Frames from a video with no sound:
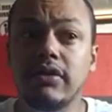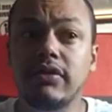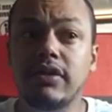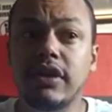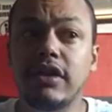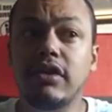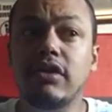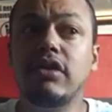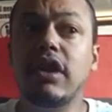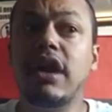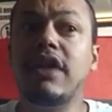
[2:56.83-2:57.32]

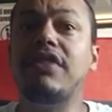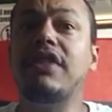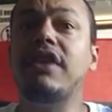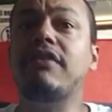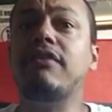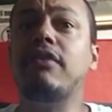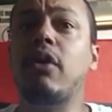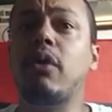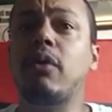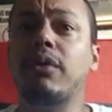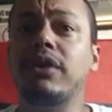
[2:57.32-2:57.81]
like they're
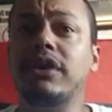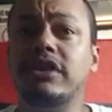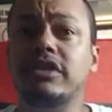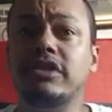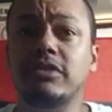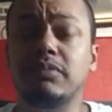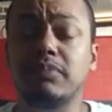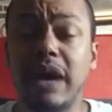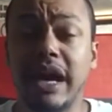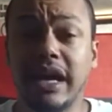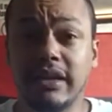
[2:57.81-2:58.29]
already
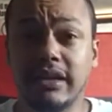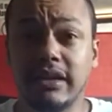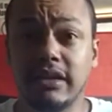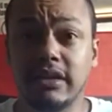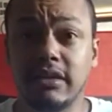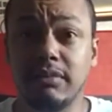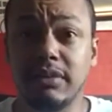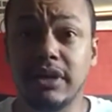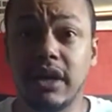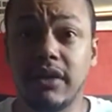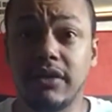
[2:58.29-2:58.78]
expecting
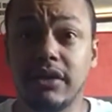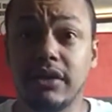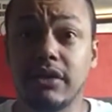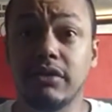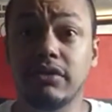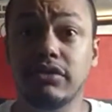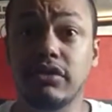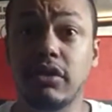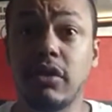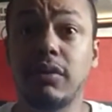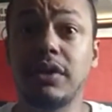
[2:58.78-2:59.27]
to be on the
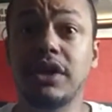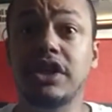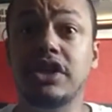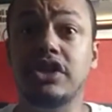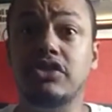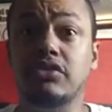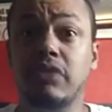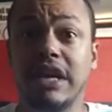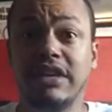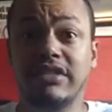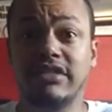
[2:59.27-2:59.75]
news. They're already
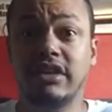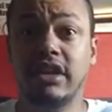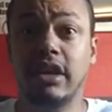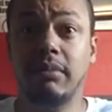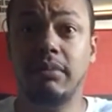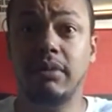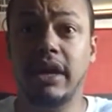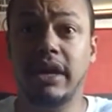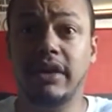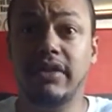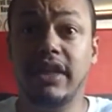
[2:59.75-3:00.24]
dressed
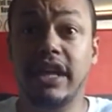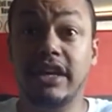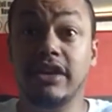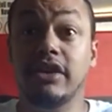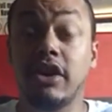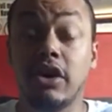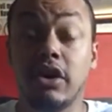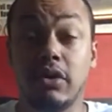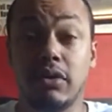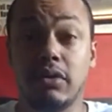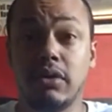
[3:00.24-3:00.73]
up, like they
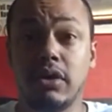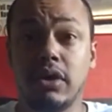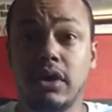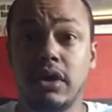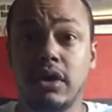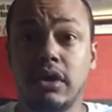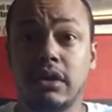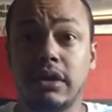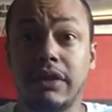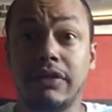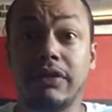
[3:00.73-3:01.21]
know
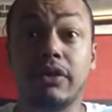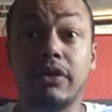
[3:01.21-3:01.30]
that